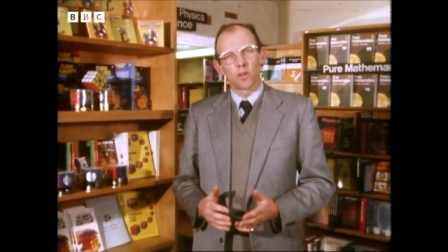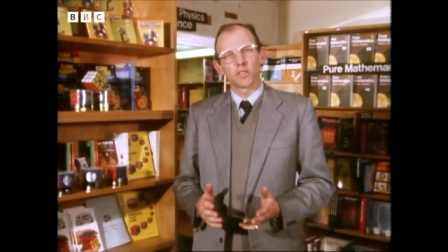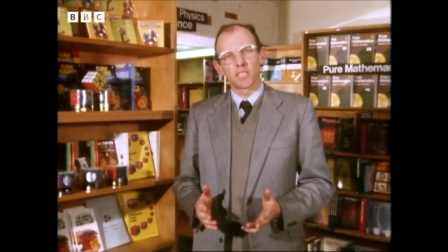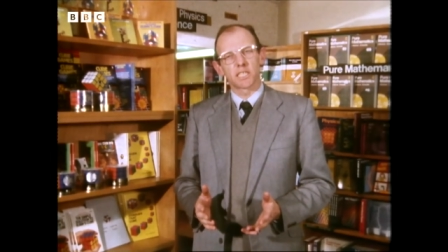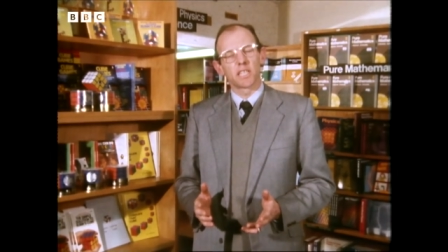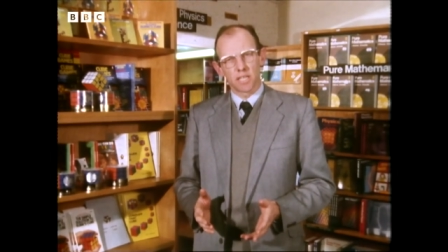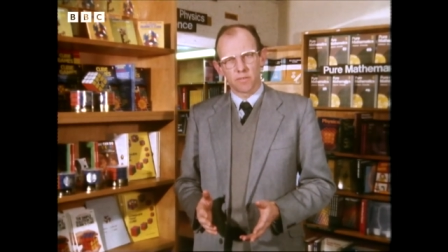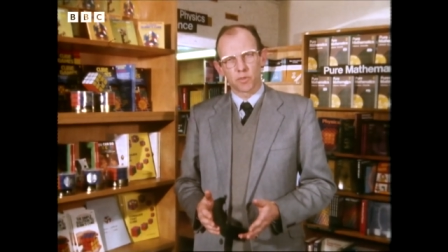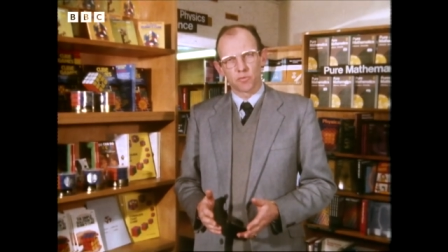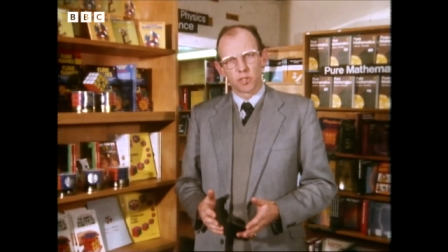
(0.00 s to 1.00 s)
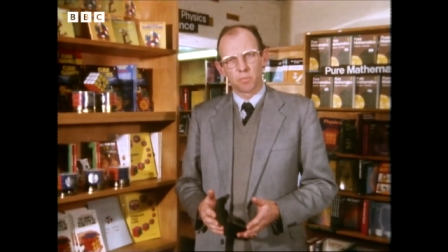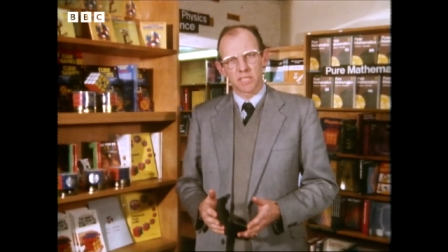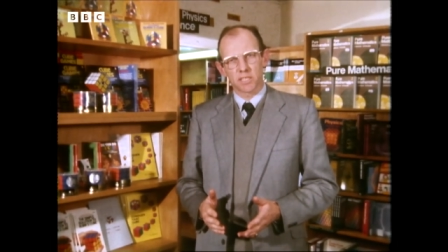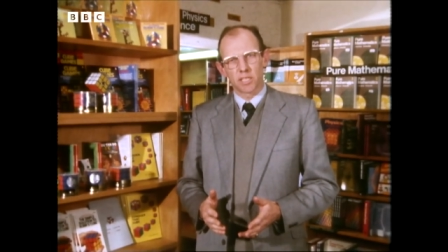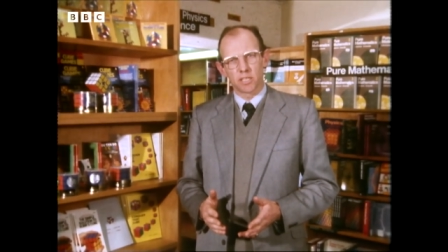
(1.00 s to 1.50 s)
or just live with
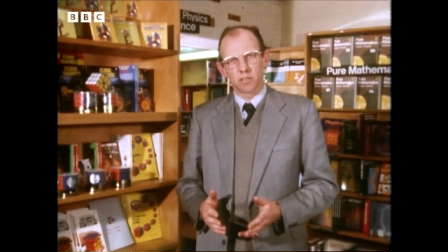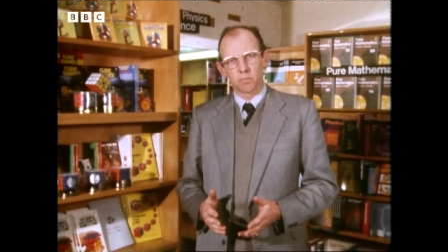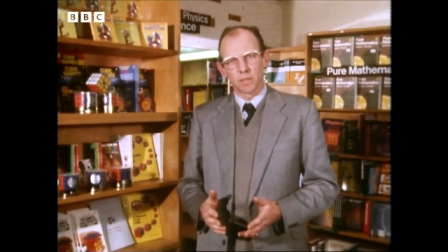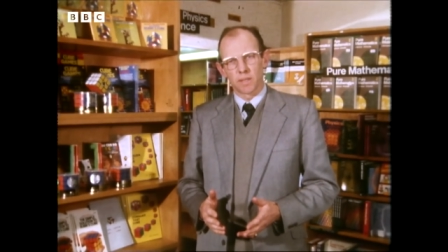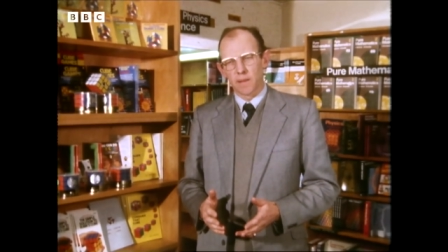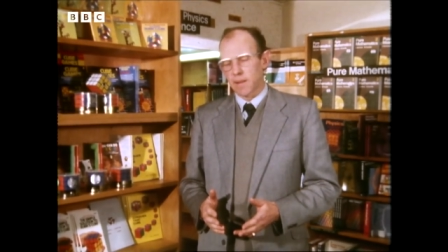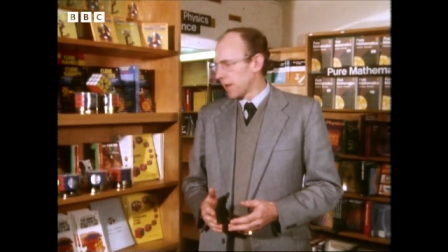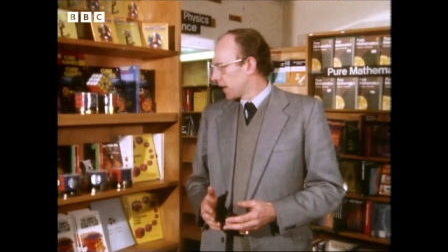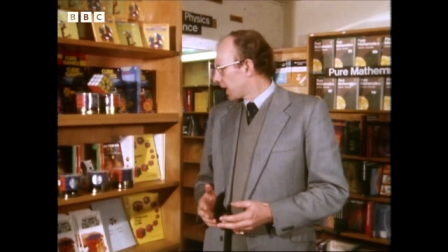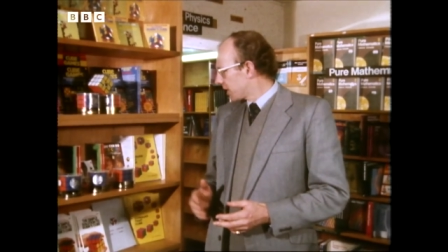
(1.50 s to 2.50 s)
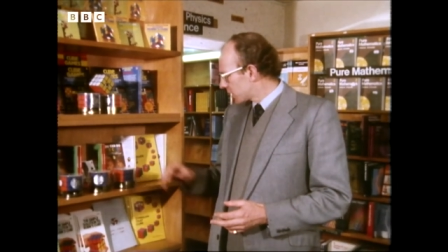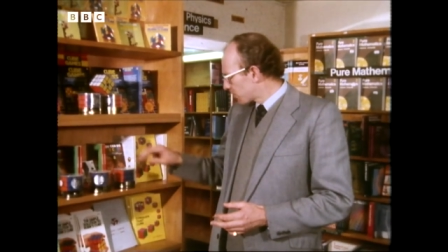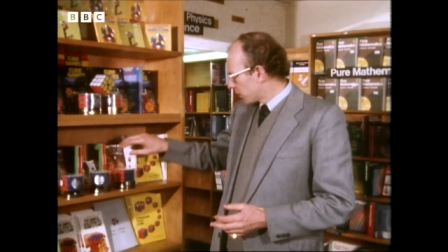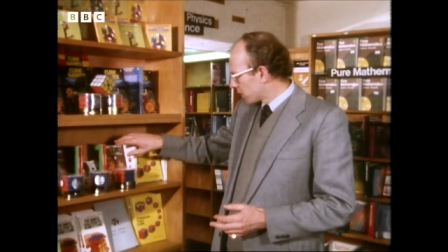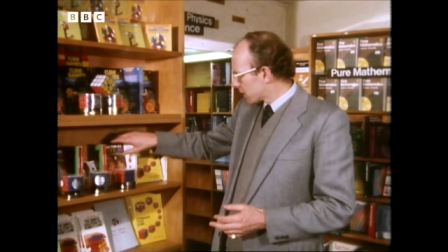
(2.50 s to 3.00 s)
Rubik's Cube. And this
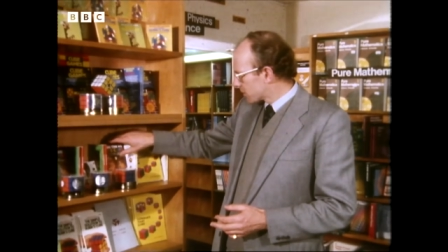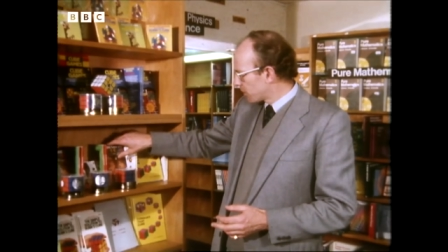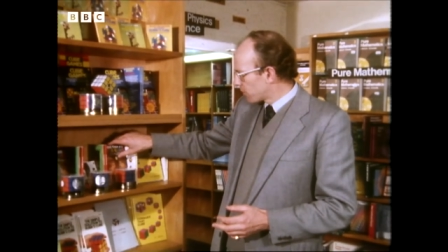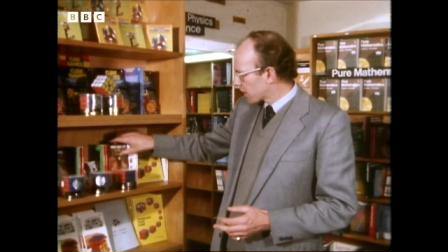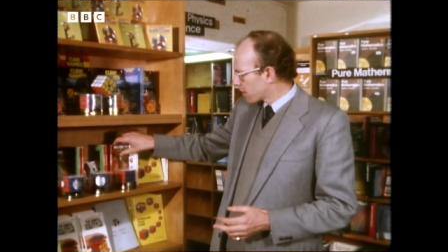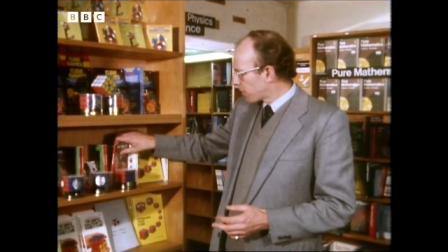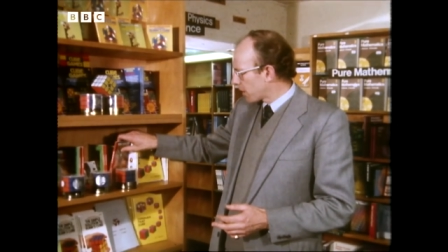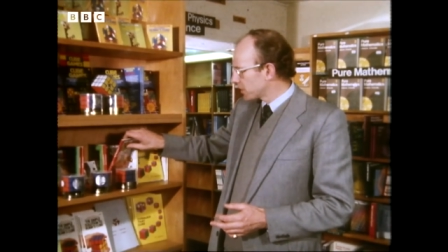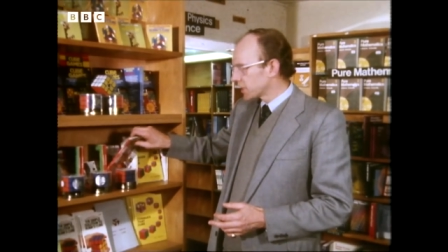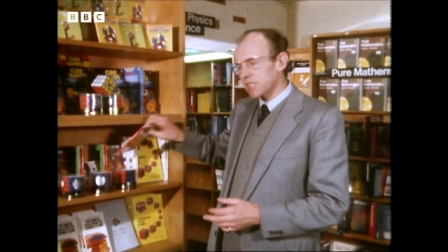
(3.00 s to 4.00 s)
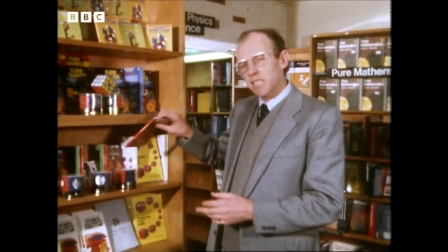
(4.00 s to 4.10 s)
book has been one of the publishing